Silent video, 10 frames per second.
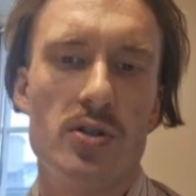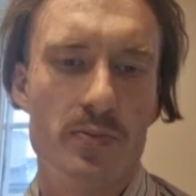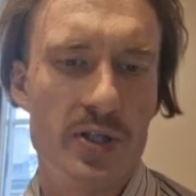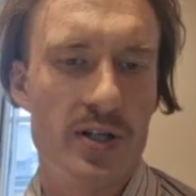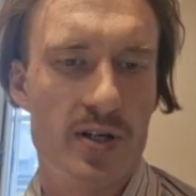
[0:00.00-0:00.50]
to
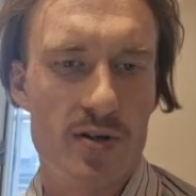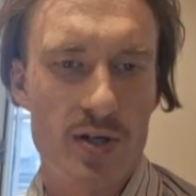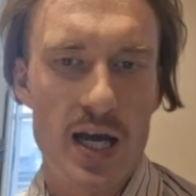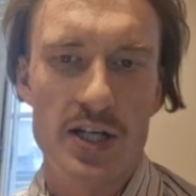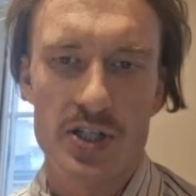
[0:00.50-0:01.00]
be the
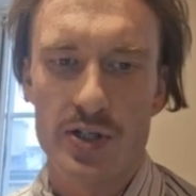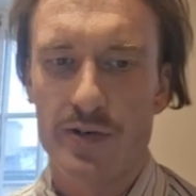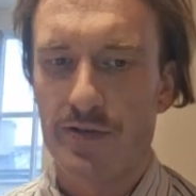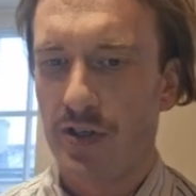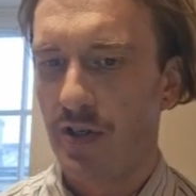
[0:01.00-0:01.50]
location
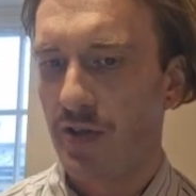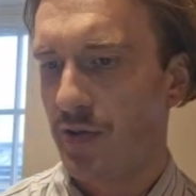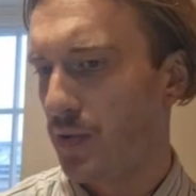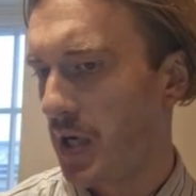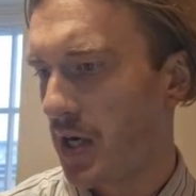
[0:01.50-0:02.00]
of the
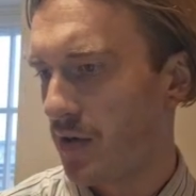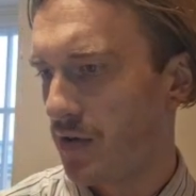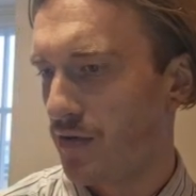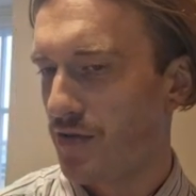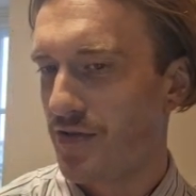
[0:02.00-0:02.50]

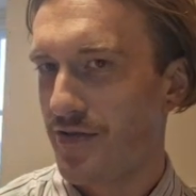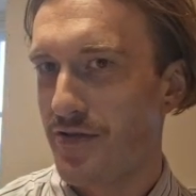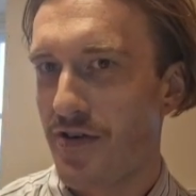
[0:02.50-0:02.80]
New